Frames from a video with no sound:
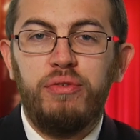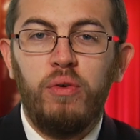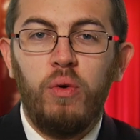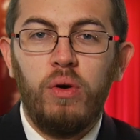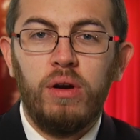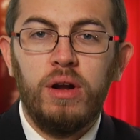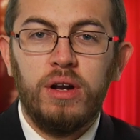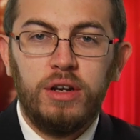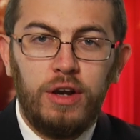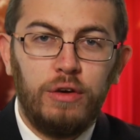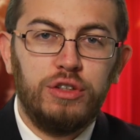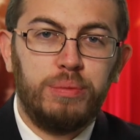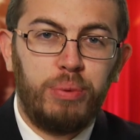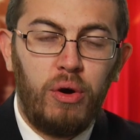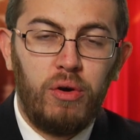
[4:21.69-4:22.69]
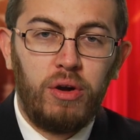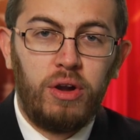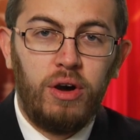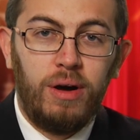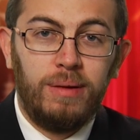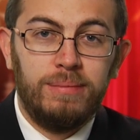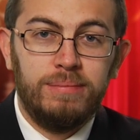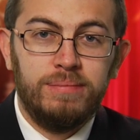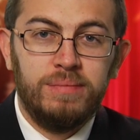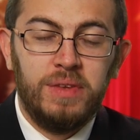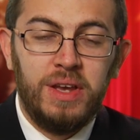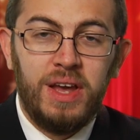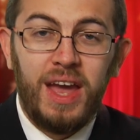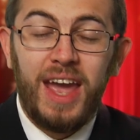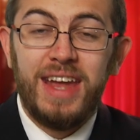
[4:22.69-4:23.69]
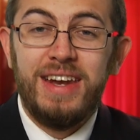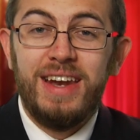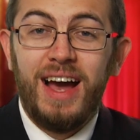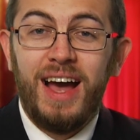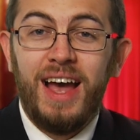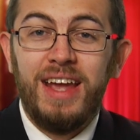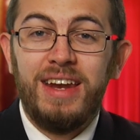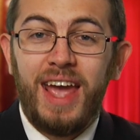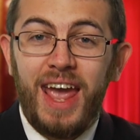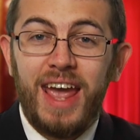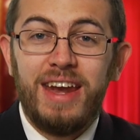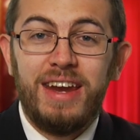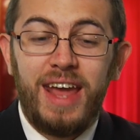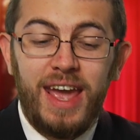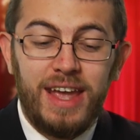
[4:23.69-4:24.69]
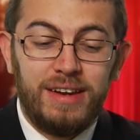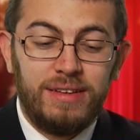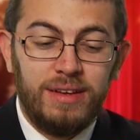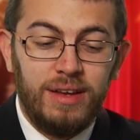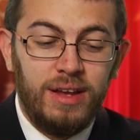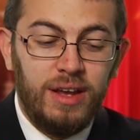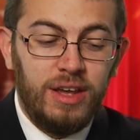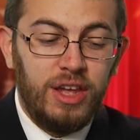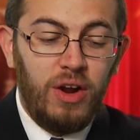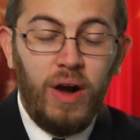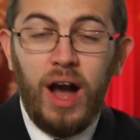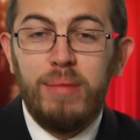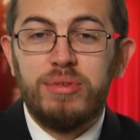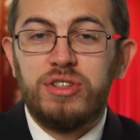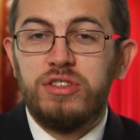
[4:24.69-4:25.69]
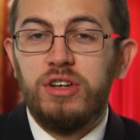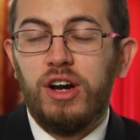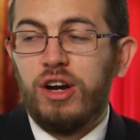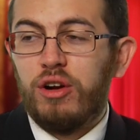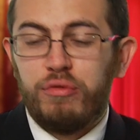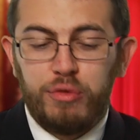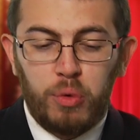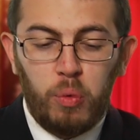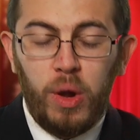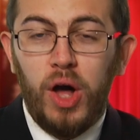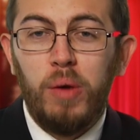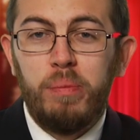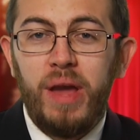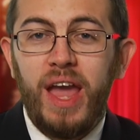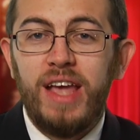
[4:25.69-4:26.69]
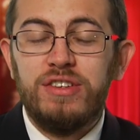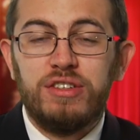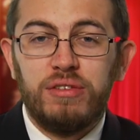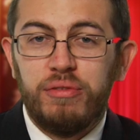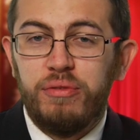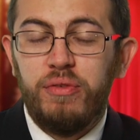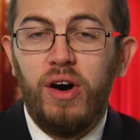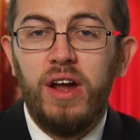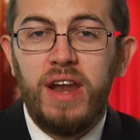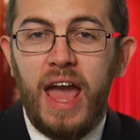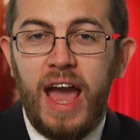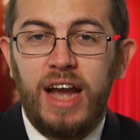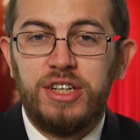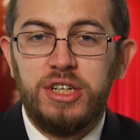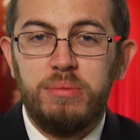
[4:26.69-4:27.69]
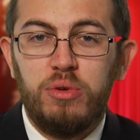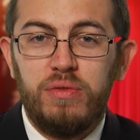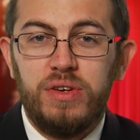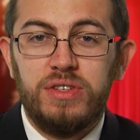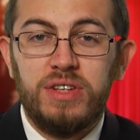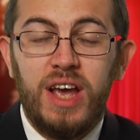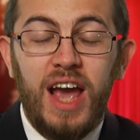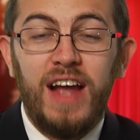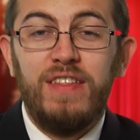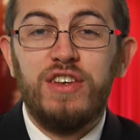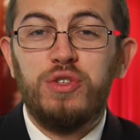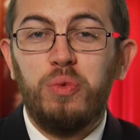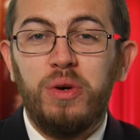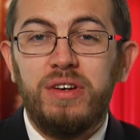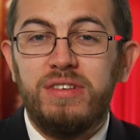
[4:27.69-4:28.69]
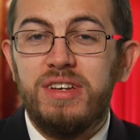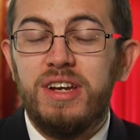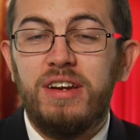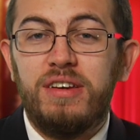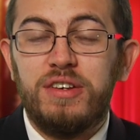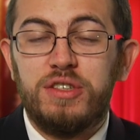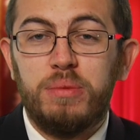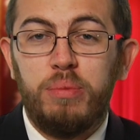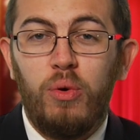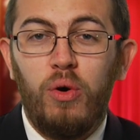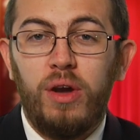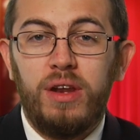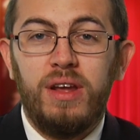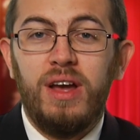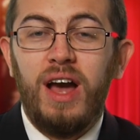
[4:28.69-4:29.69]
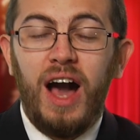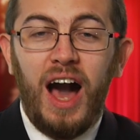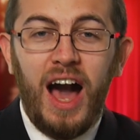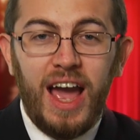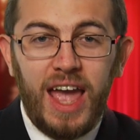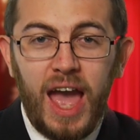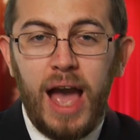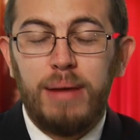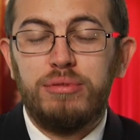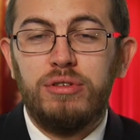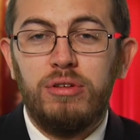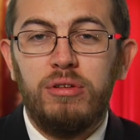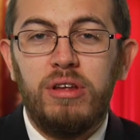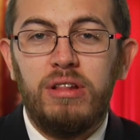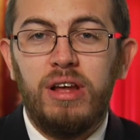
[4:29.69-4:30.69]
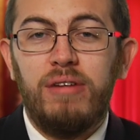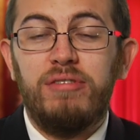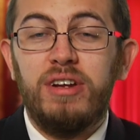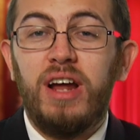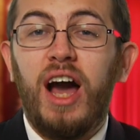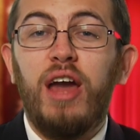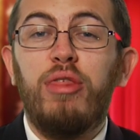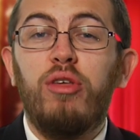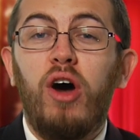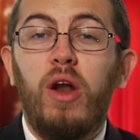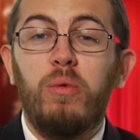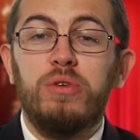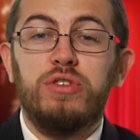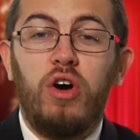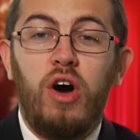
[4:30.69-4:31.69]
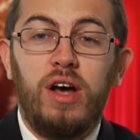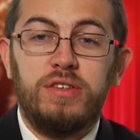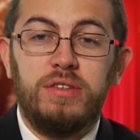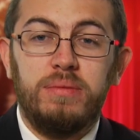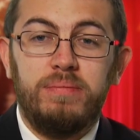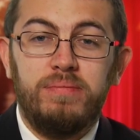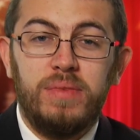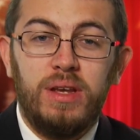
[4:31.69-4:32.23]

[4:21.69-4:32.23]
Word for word: 4 Ghost Protocol a 9 and an 8. You know, I'm a sucker for well-paced, fun action movies, and this one didn't disappoint. I absolutely loved it. I thought it was awesome.